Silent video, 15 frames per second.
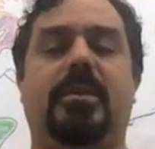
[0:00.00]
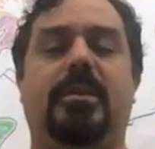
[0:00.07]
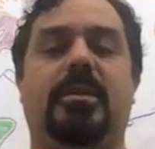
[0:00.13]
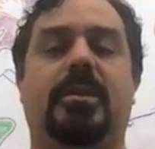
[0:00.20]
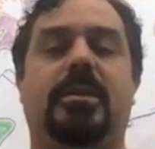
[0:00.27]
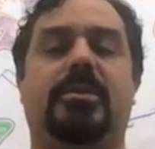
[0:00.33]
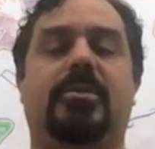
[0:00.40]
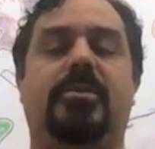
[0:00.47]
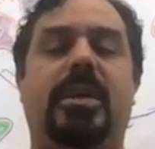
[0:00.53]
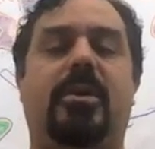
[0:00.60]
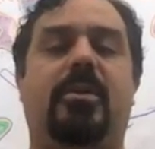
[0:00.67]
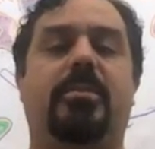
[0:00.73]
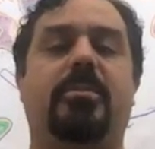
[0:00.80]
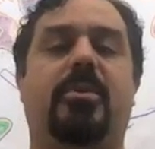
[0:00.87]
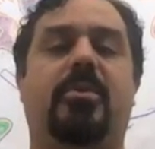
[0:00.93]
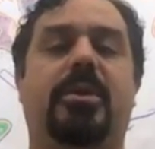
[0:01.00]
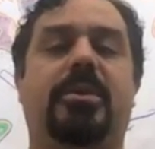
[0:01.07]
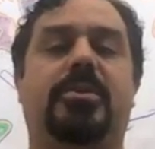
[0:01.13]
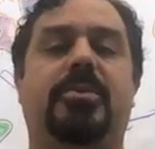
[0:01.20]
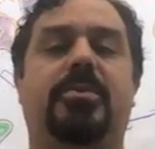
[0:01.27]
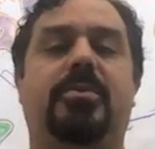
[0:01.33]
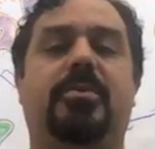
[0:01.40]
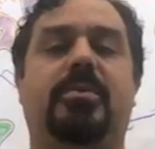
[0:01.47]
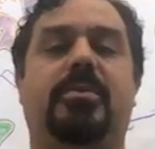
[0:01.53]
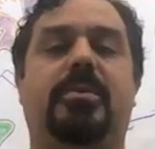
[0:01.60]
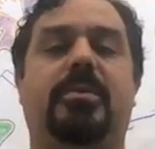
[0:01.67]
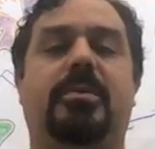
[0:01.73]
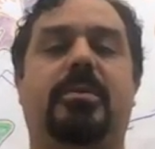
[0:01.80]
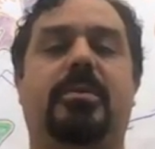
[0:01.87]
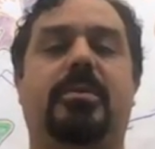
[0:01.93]
And so now I'm going to
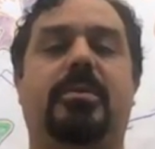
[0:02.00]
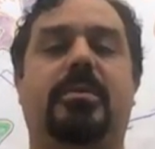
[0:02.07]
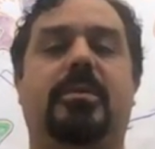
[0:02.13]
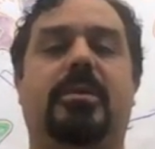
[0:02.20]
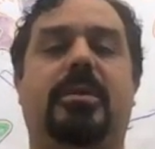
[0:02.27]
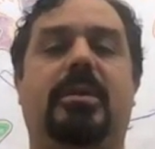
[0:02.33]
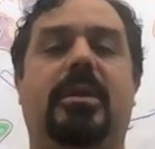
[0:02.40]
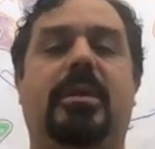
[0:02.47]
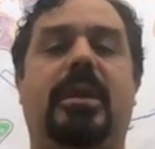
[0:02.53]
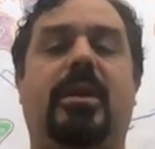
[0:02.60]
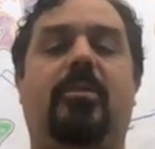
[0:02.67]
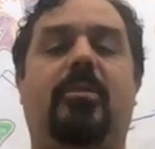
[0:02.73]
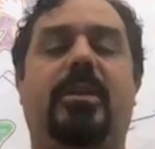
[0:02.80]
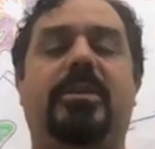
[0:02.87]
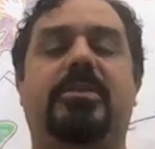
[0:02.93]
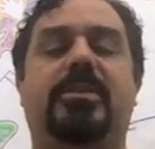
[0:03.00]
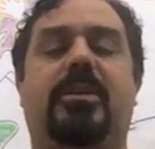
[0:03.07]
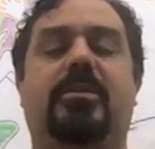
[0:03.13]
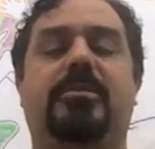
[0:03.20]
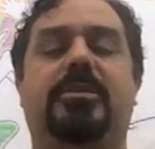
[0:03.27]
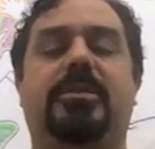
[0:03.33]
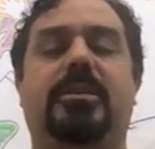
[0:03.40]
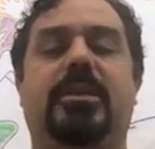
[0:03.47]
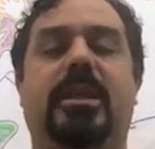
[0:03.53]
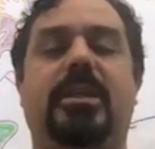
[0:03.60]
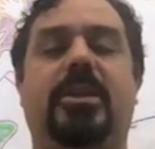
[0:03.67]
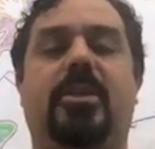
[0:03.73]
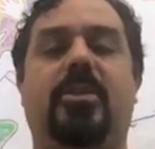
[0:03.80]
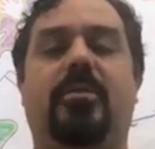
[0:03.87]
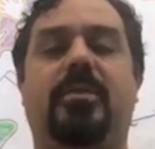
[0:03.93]
allow myself to
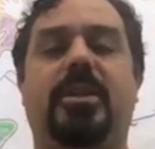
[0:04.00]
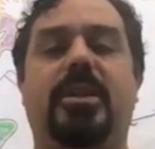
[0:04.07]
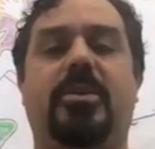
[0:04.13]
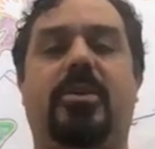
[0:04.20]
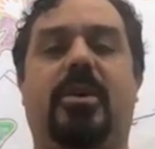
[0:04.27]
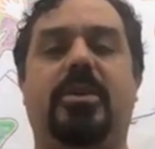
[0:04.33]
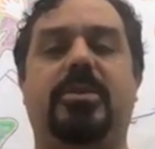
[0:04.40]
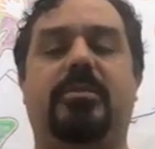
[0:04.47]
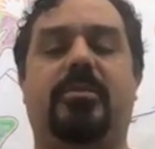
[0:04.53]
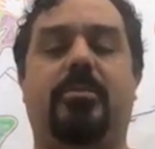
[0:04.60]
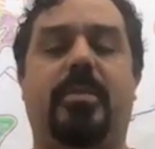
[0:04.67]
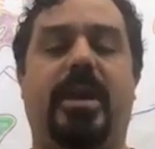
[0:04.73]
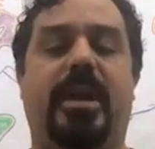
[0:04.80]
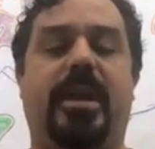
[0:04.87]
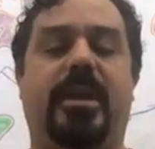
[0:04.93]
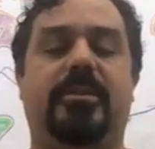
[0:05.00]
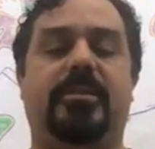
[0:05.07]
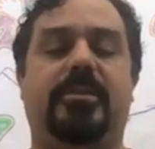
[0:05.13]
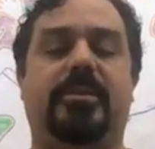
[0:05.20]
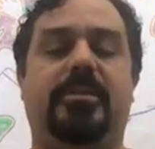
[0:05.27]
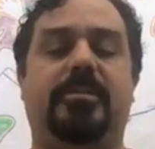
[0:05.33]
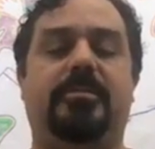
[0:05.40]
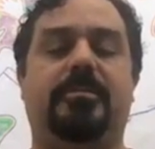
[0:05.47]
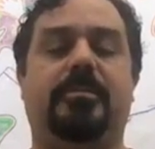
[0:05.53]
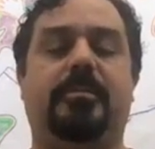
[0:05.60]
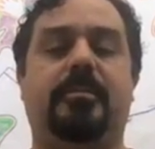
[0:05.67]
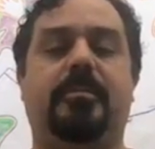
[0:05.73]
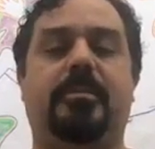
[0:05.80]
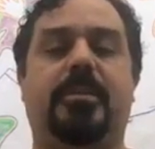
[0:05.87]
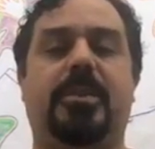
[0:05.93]
let go of any thoughts of the past,
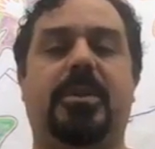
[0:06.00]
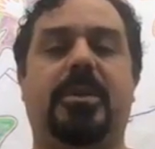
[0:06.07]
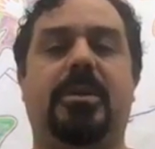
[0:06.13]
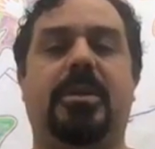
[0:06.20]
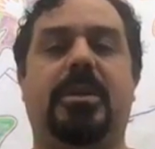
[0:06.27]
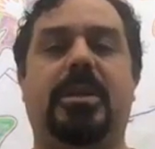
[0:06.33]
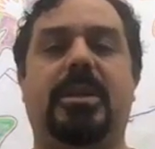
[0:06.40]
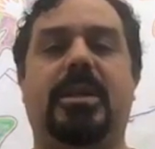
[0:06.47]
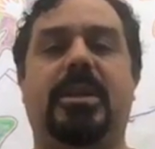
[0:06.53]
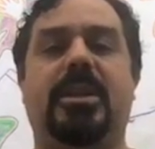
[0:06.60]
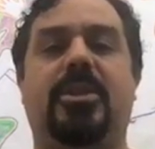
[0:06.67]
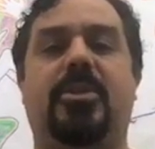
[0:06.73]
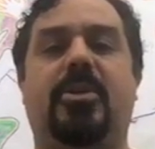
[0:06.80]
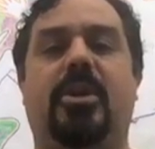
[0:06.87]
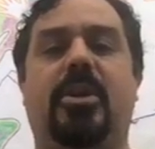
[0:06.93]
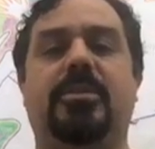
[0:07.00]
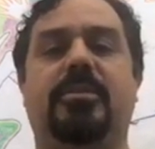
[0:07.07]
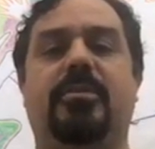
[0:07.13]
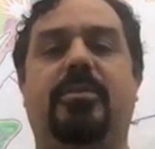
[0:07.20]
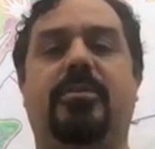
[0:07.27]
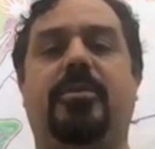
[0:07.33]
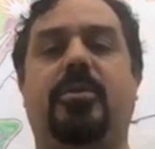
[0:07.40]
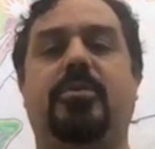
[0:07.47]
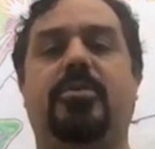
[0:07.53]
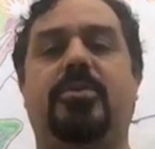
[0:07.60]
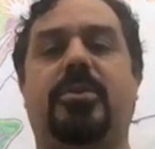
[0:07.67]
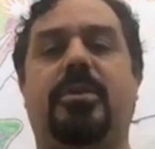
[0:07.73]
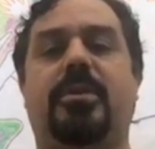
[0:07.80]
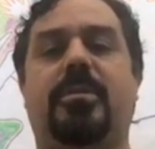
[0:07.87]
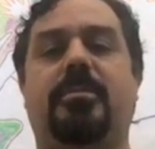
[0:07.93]
any thoughts of the future,